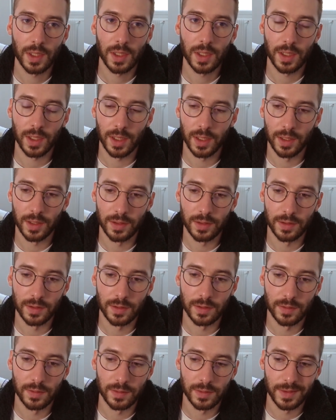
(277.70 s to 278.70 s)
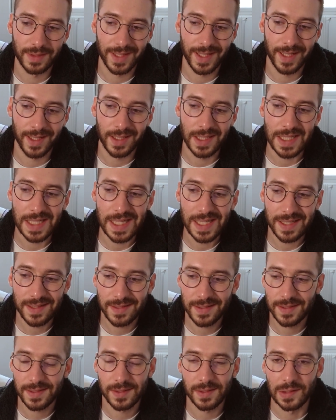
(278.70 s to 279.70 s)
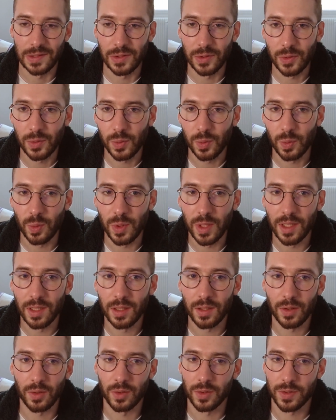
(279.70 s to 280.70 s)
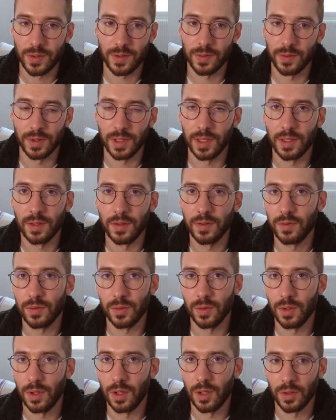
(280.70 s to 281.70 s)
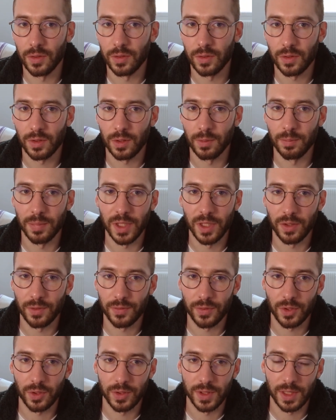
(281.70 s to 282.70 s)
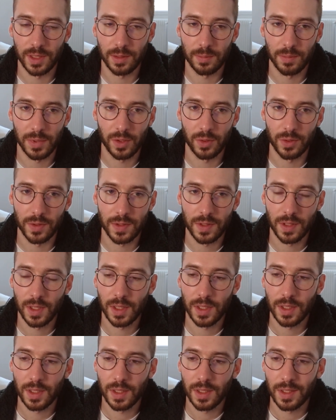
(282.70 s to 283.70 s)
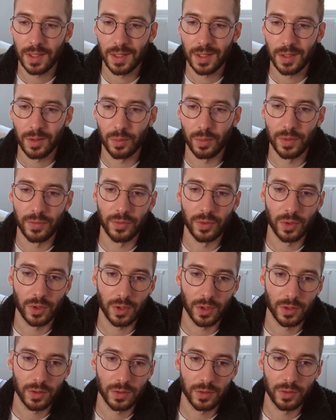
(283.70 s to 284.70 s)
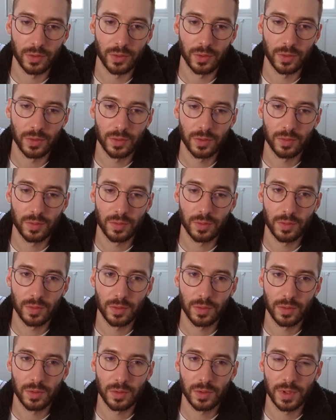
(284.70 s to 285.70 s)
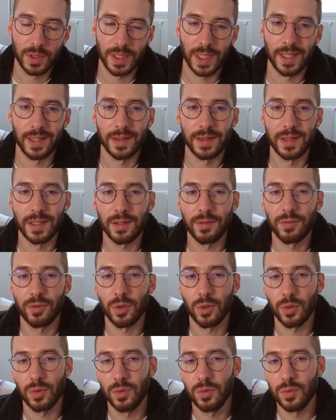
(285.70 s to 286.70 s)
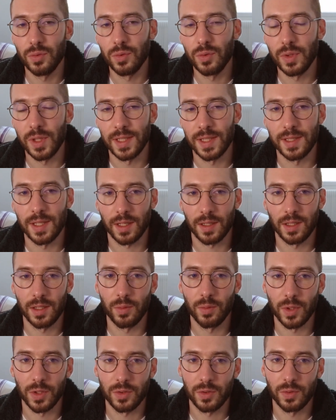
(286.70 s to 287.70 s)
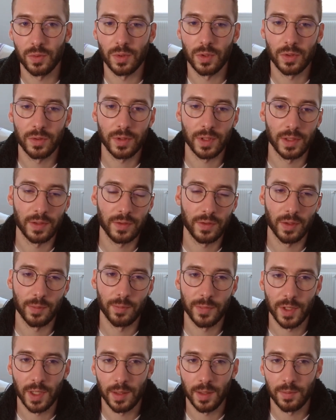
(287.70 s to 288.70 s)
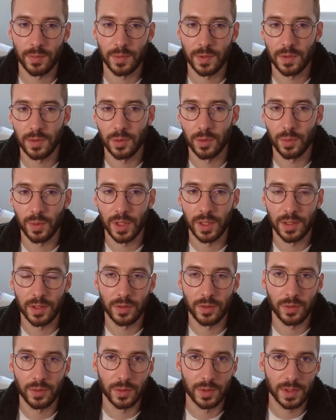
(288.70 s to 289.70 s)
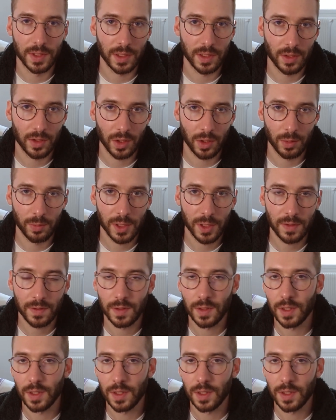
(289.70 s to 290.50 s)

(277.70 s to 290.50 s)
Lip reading: And I guess you will also need to learn a bit of coding, because with no code, you can never do exactly what you want, and sometimes you will need to tinker a bit.